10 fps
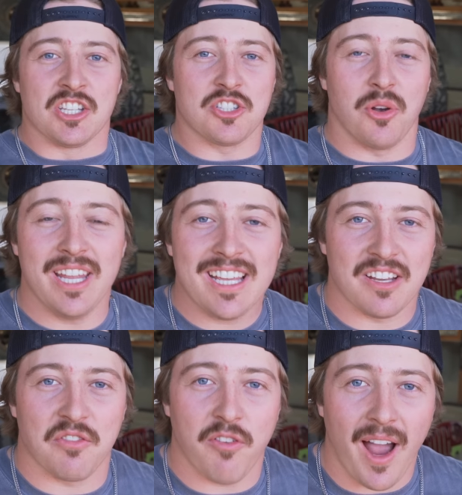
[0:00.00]
So he
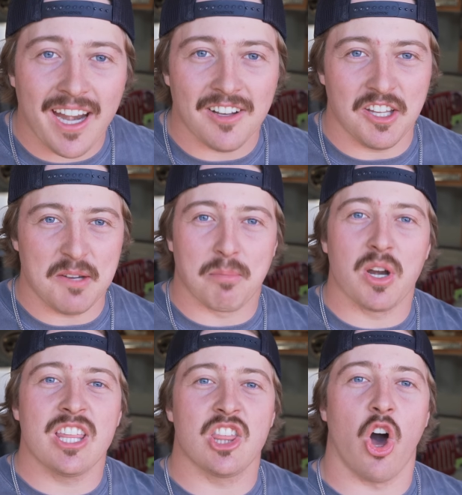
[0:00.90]
could finally
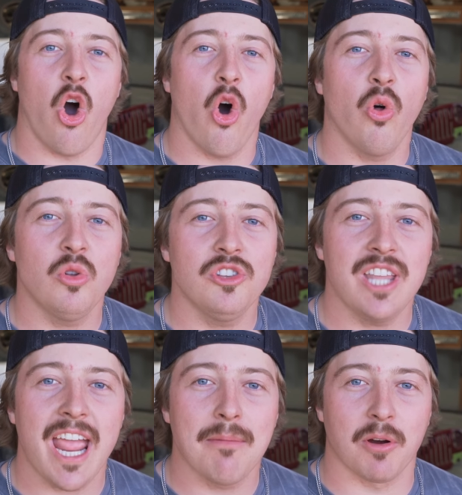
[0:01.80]
bring the whole
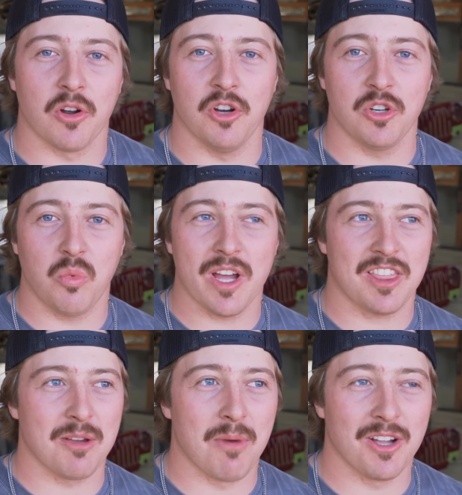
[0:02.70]
neighborhood with
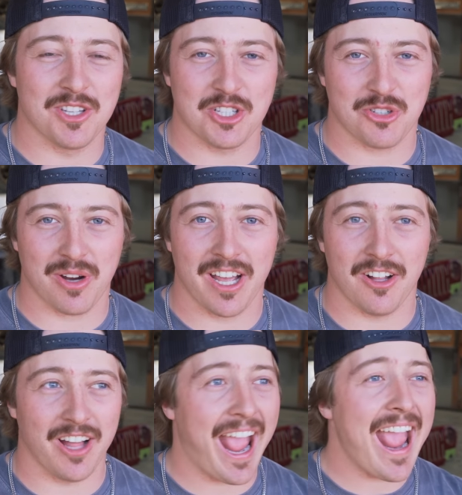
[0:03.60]
him on the trail
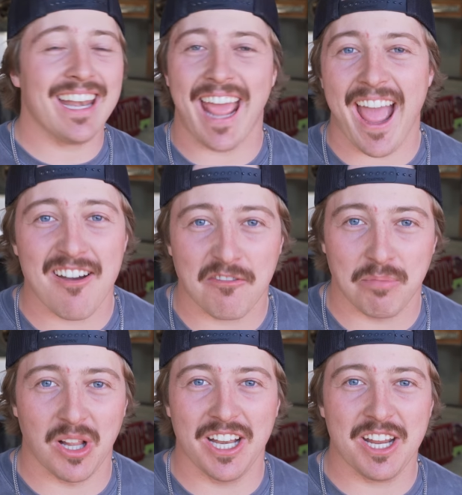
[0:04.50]
and have
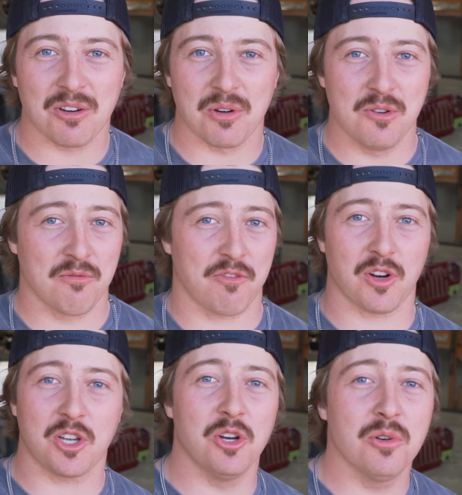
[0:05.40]
plenty of room for
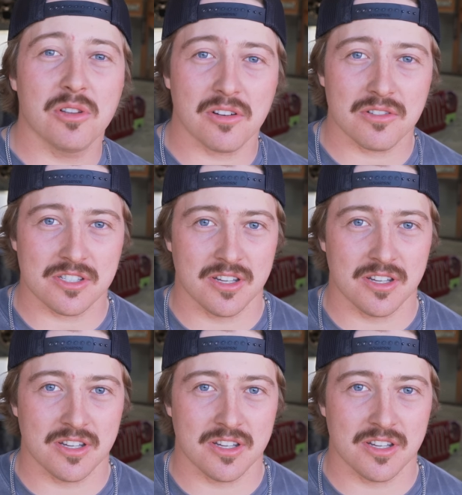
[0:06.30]
coolers,